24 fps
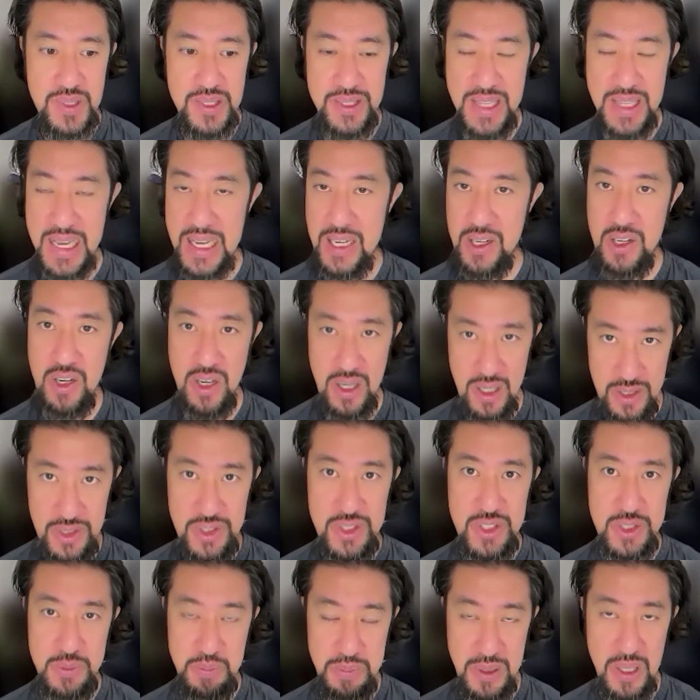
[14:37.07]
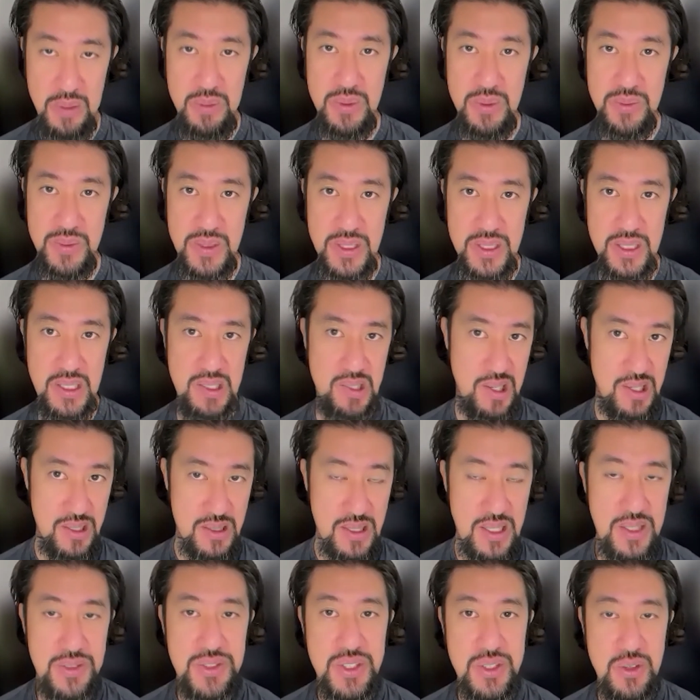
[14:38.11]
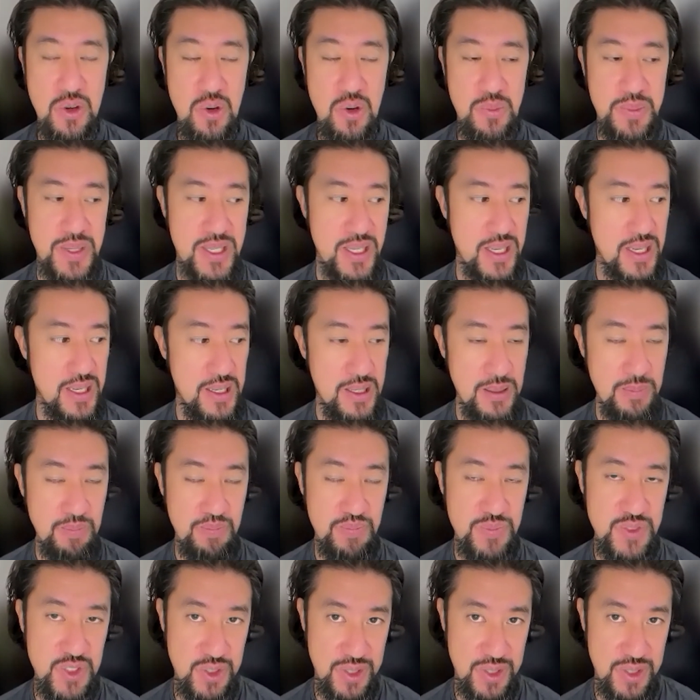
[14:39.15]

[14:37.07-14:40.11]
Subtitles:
that cost is probably a lot less in OpenAI OpenAI.